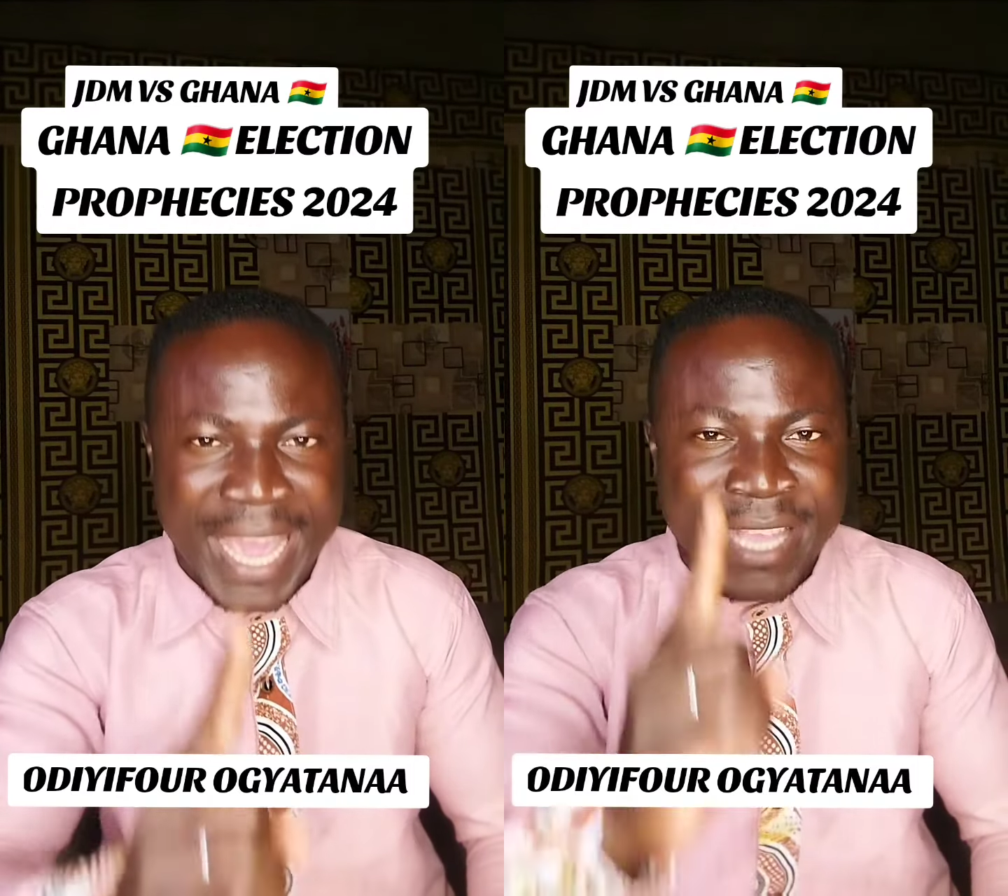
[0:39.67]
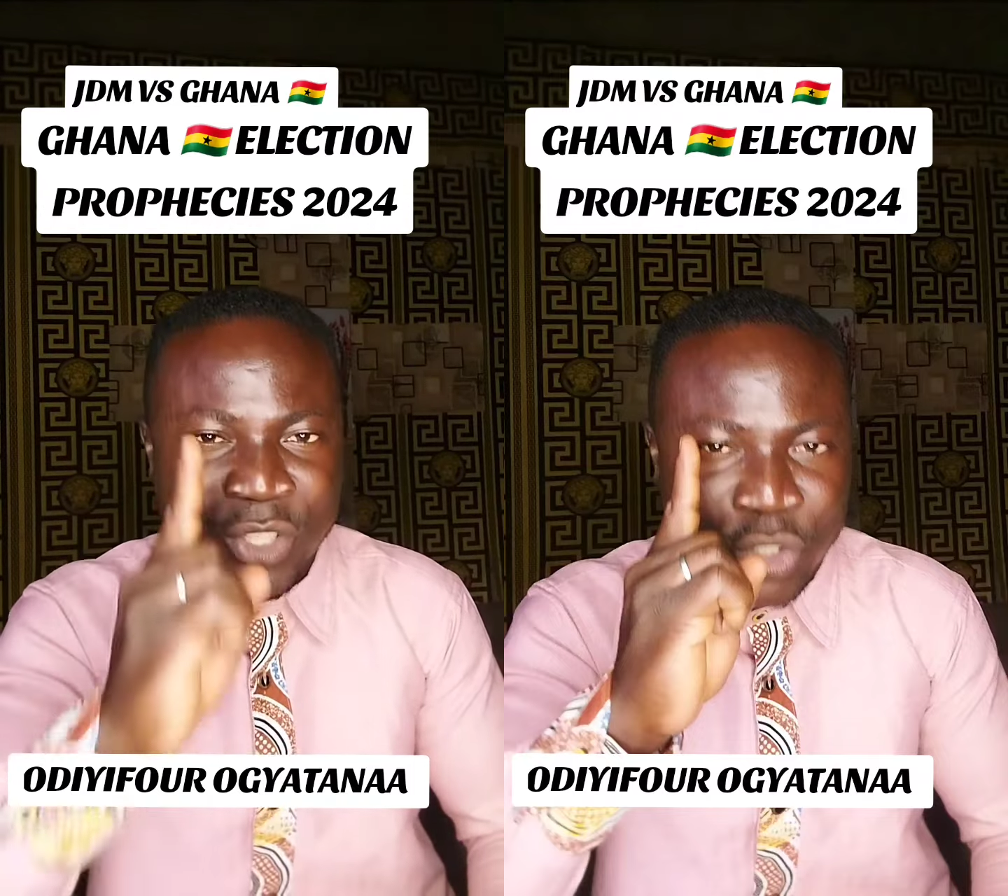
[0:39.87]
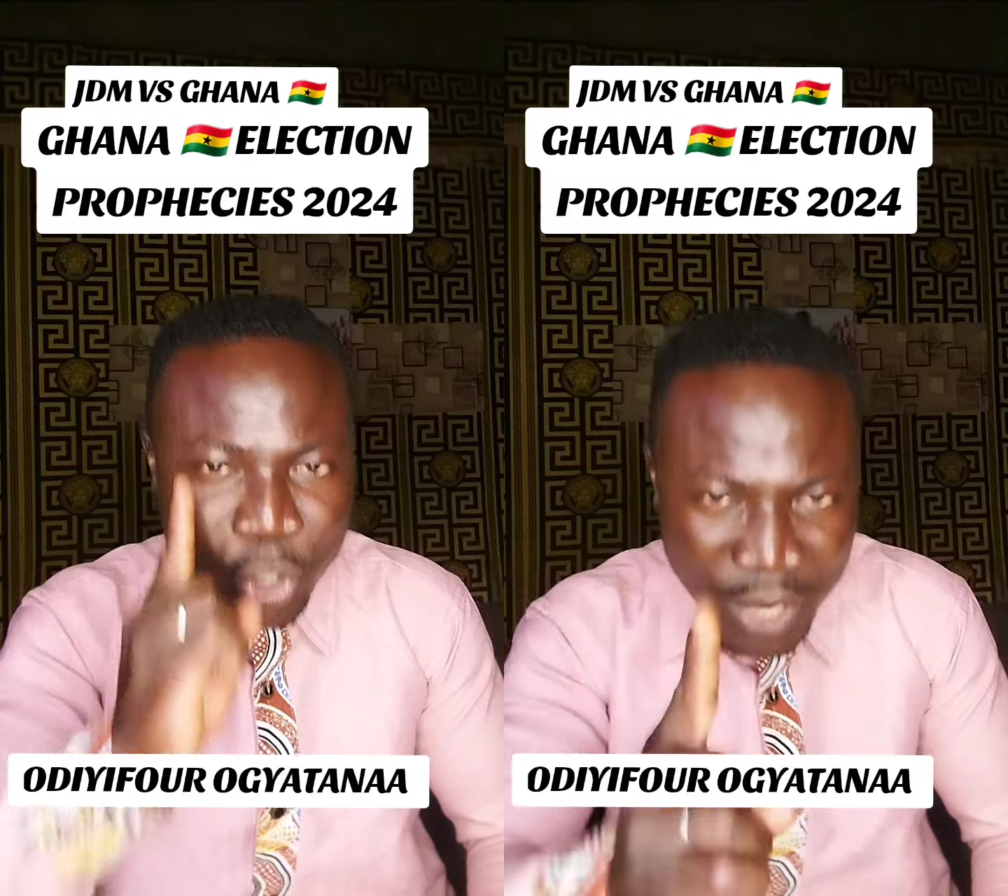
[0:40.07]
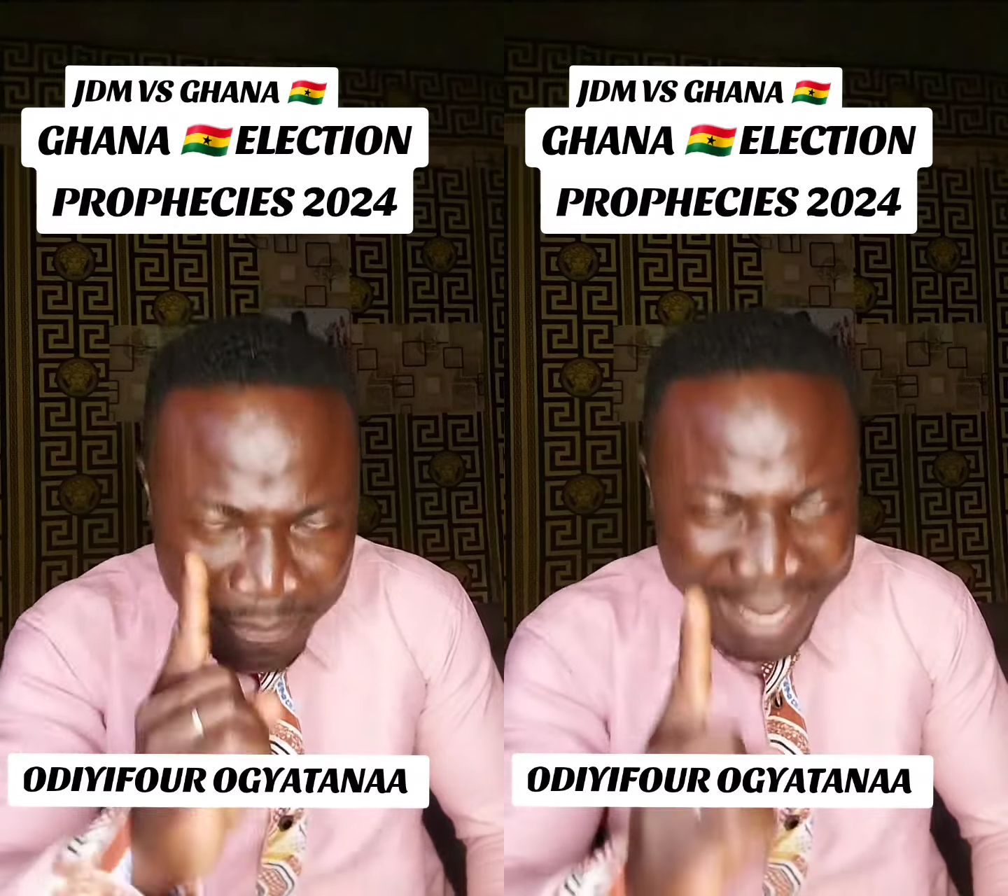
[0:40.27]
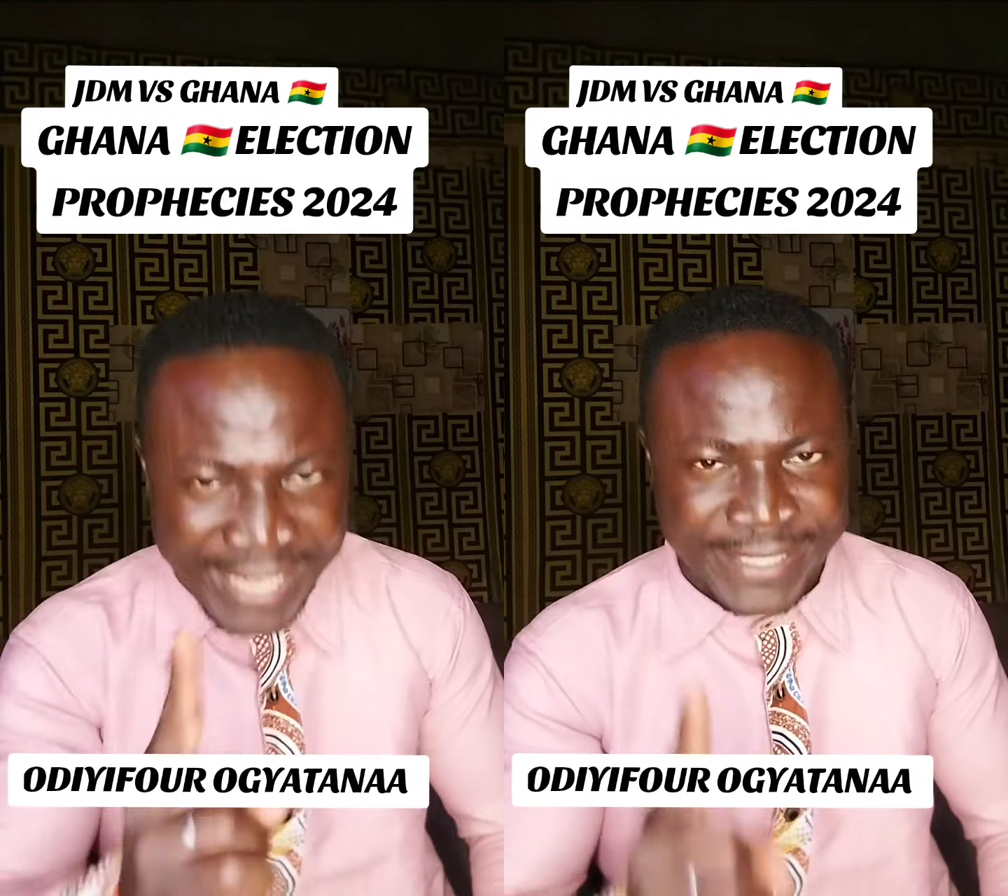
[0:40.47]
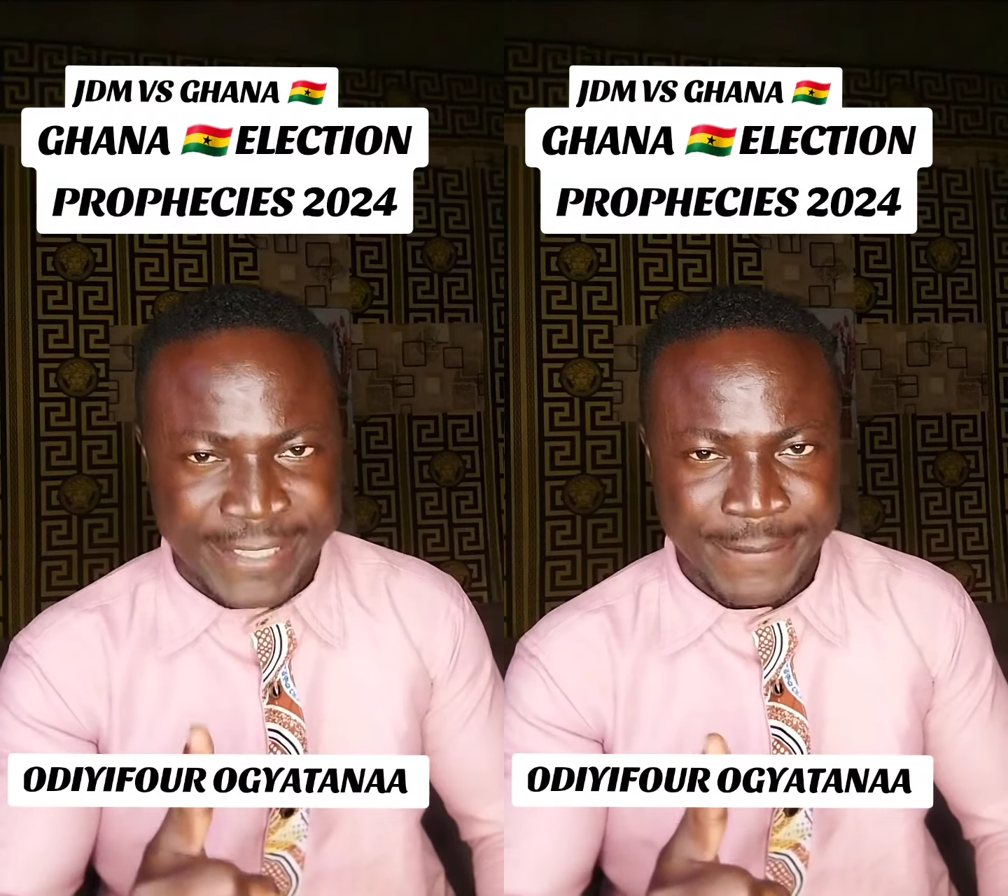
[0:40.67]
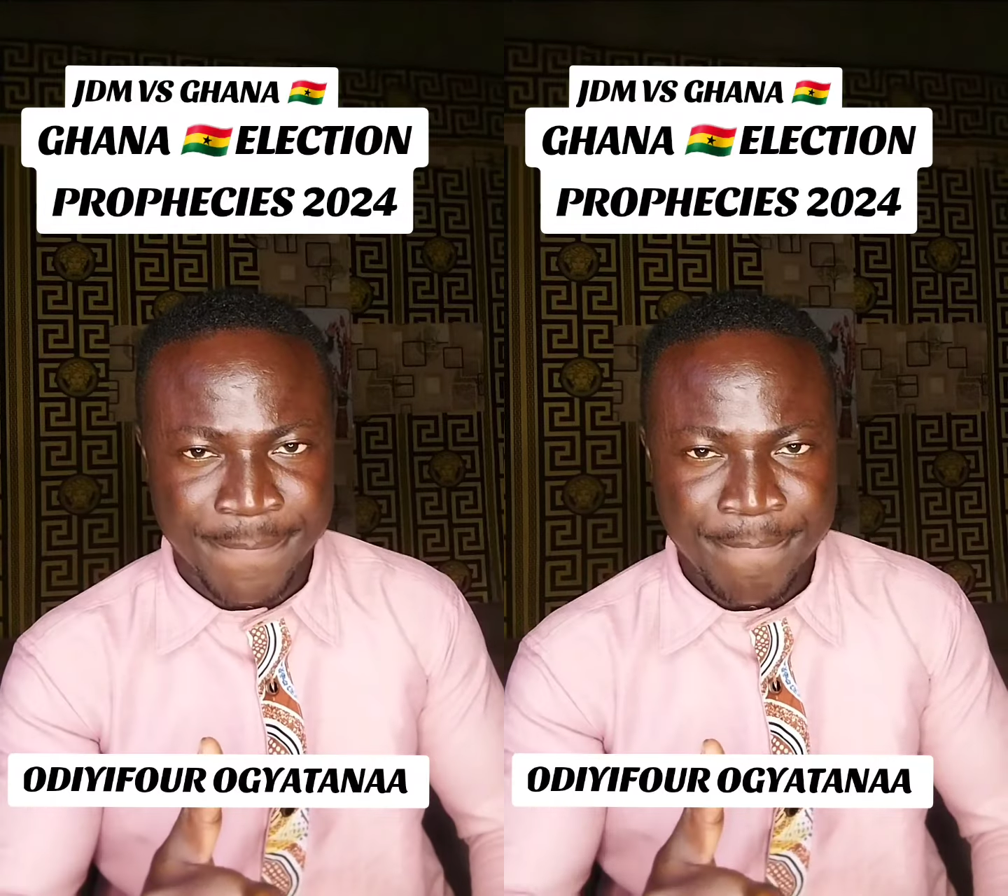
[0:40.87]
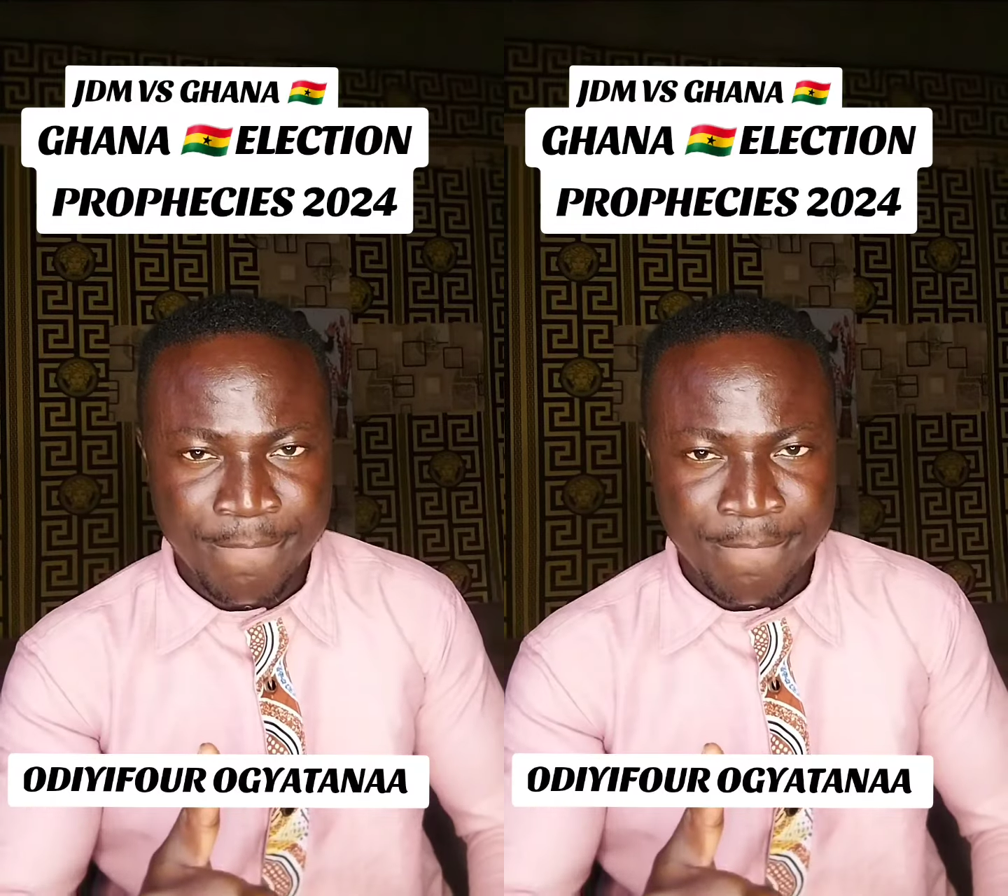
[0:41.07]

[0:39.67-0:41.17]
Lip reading: enjoyment.